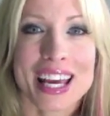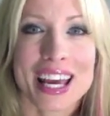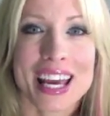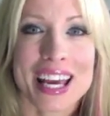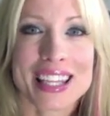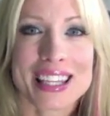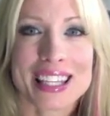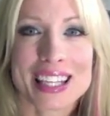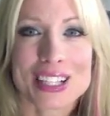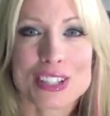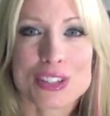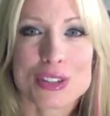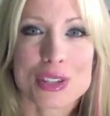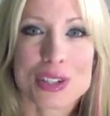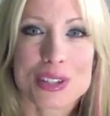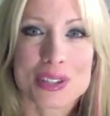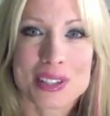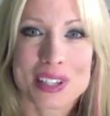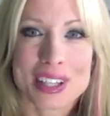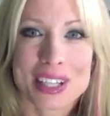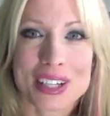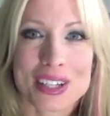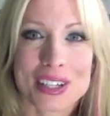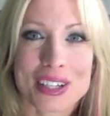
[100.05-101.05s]
And then 2
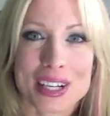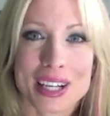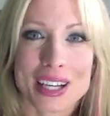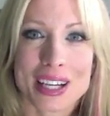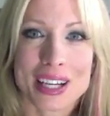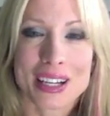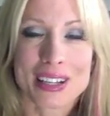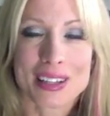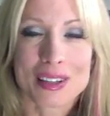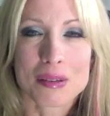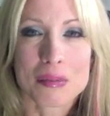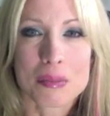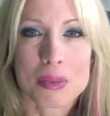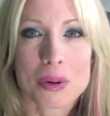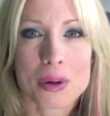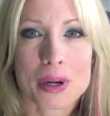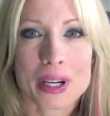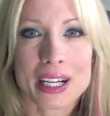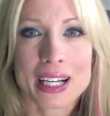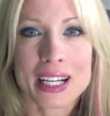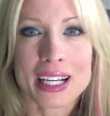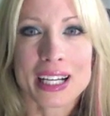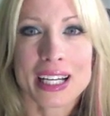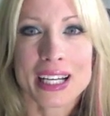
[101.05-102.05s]
years later I had a little
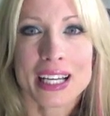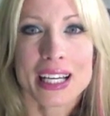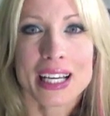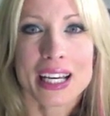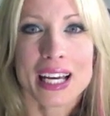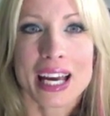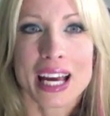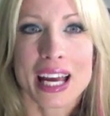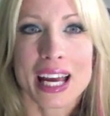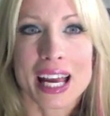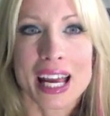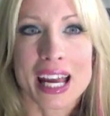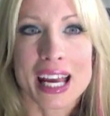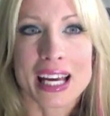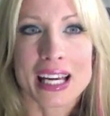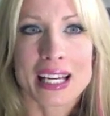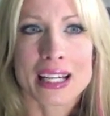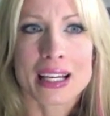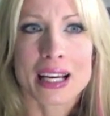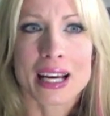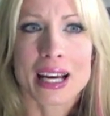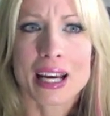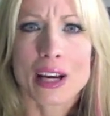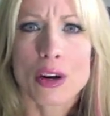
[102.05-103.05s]
boy.
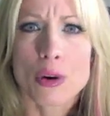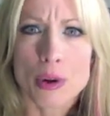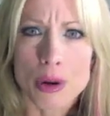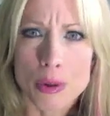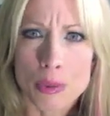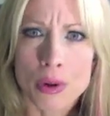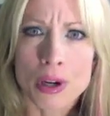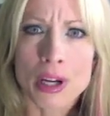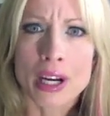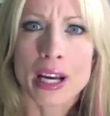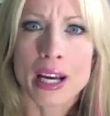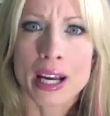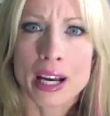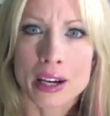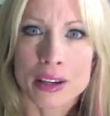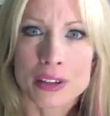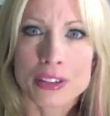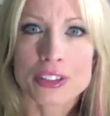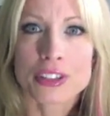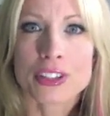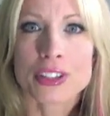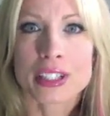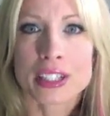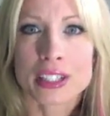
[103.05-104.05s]
And I quit working
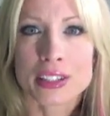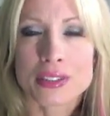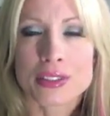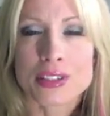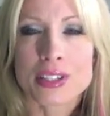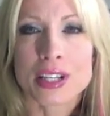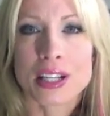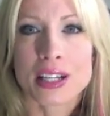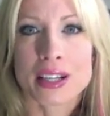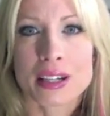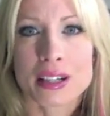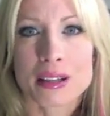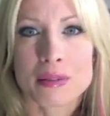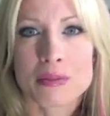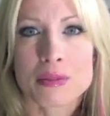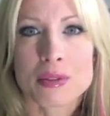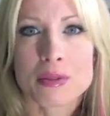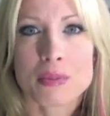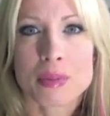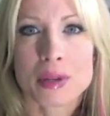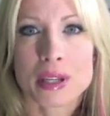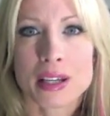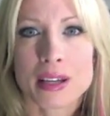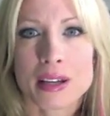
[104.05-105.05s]
out during those
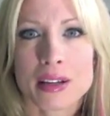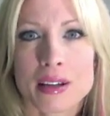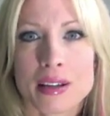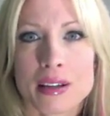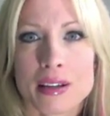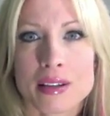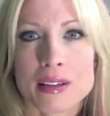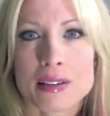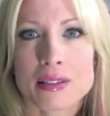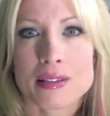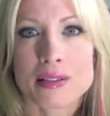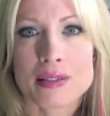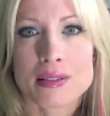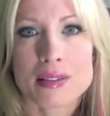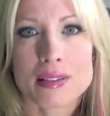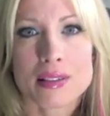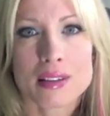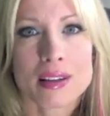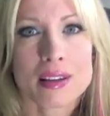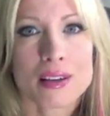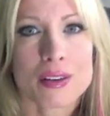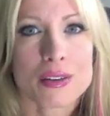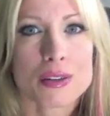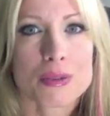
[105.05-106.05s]
times
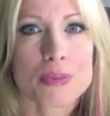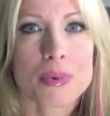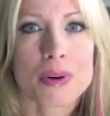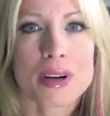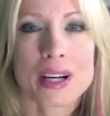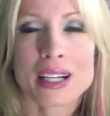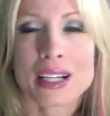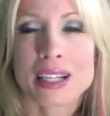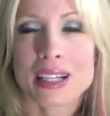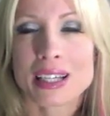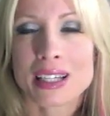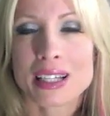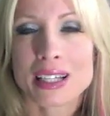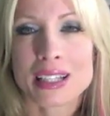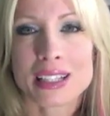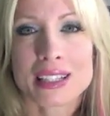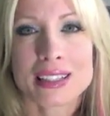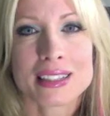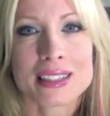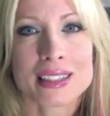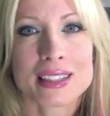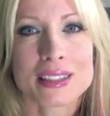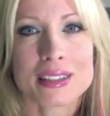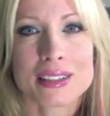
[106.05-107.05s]
because, you know, I was
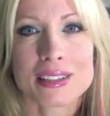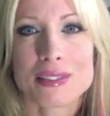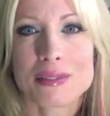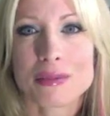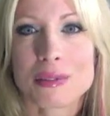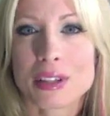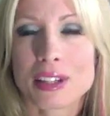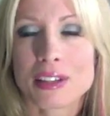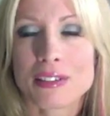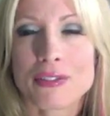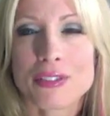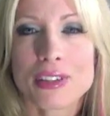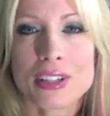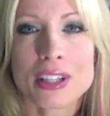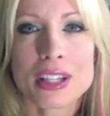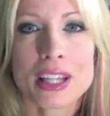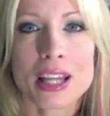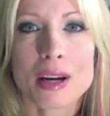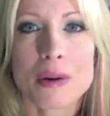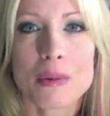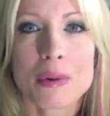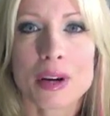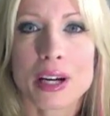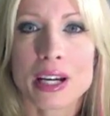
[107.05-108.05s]
pregnant, didn't really feel
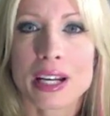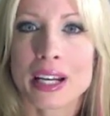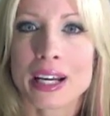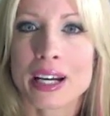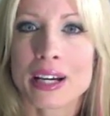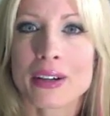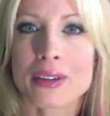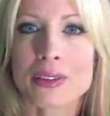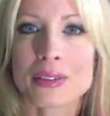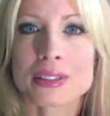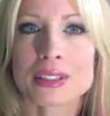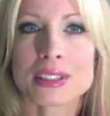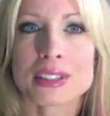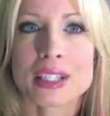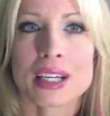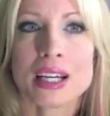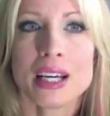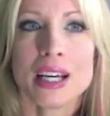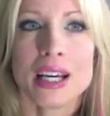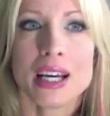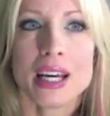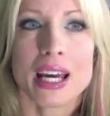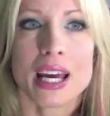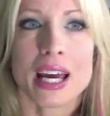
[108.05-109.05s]
like working out,
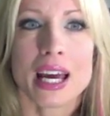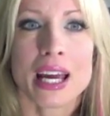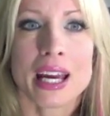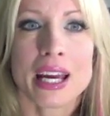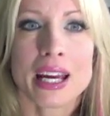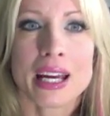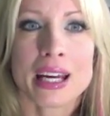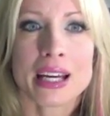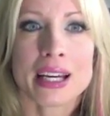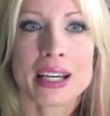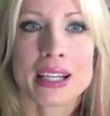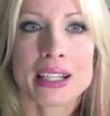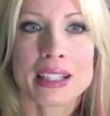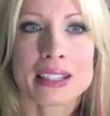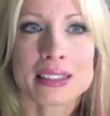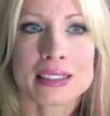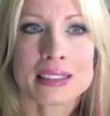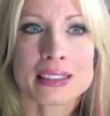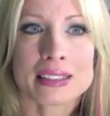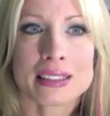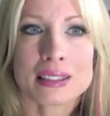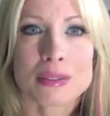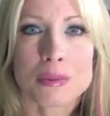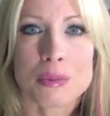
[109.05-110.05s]

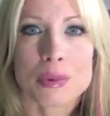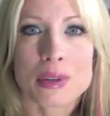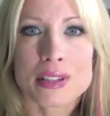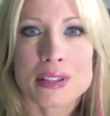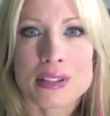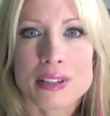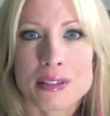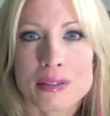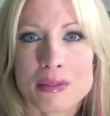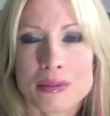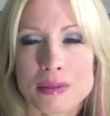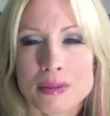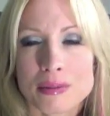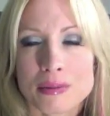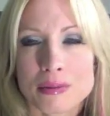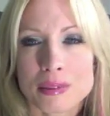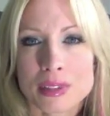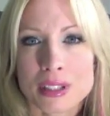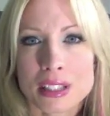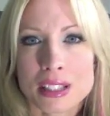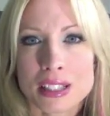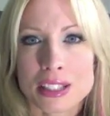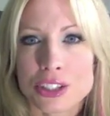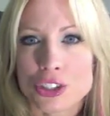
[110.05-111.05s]
and wasn't
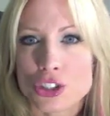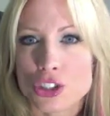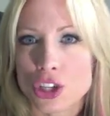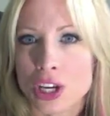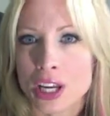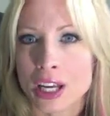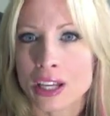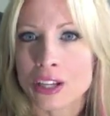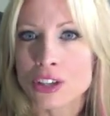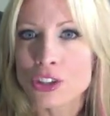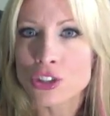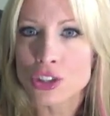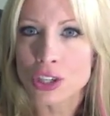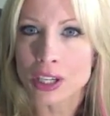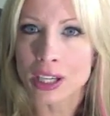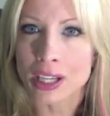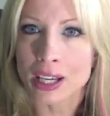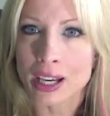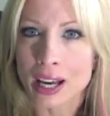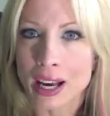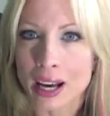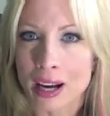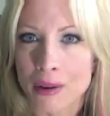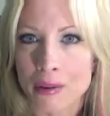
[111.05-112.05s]
really
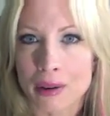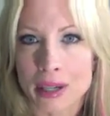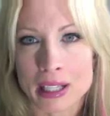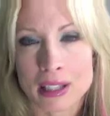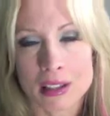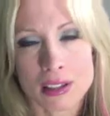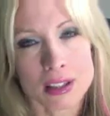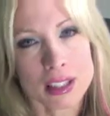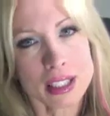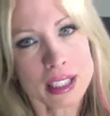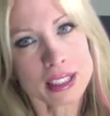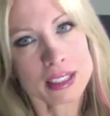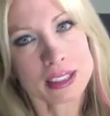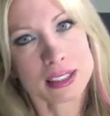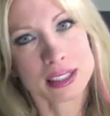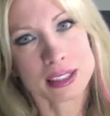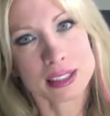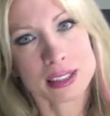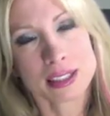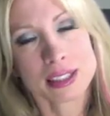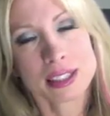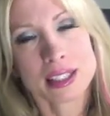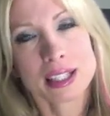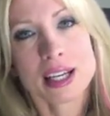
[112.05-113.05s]
changing how I
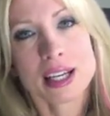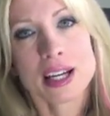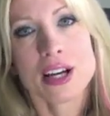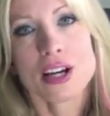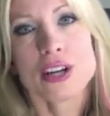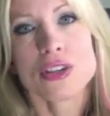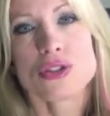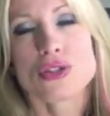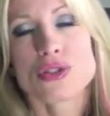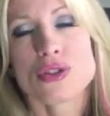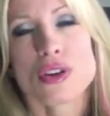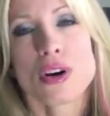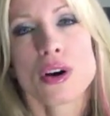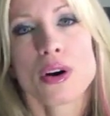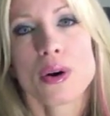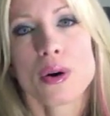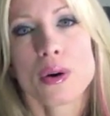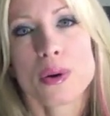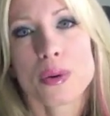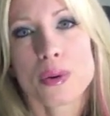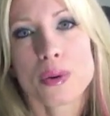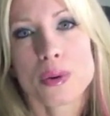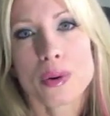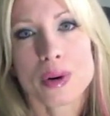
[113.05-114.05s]
looked,
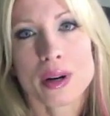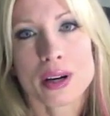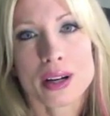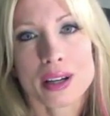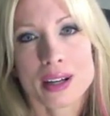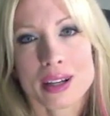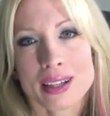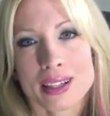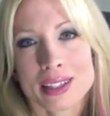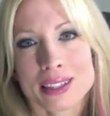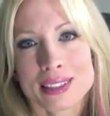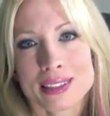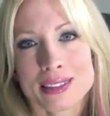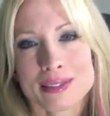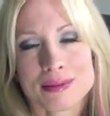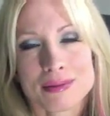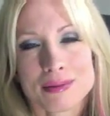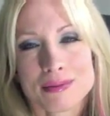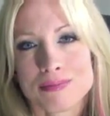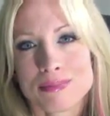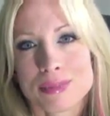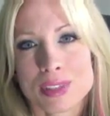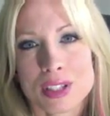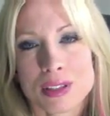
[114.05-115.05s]
so I
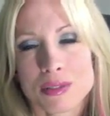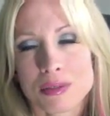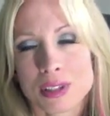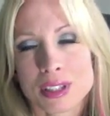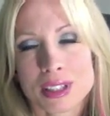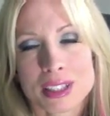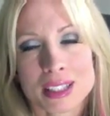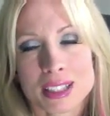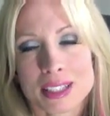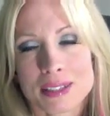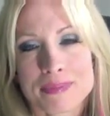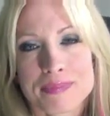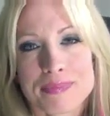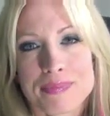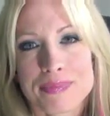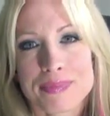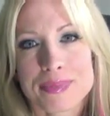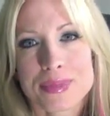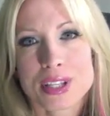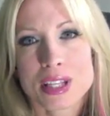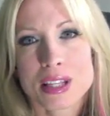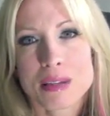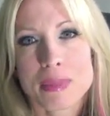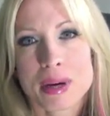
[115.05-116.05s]
didn't really
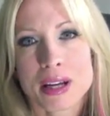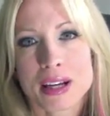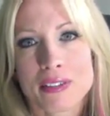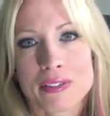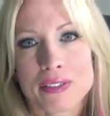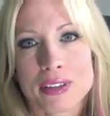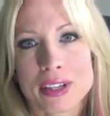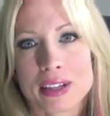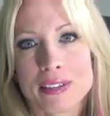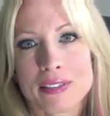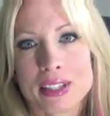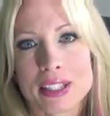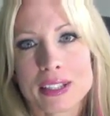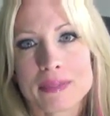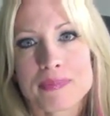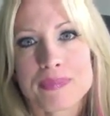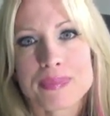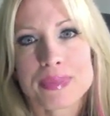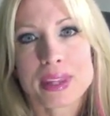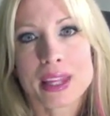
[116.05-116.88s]
see the benefit of it.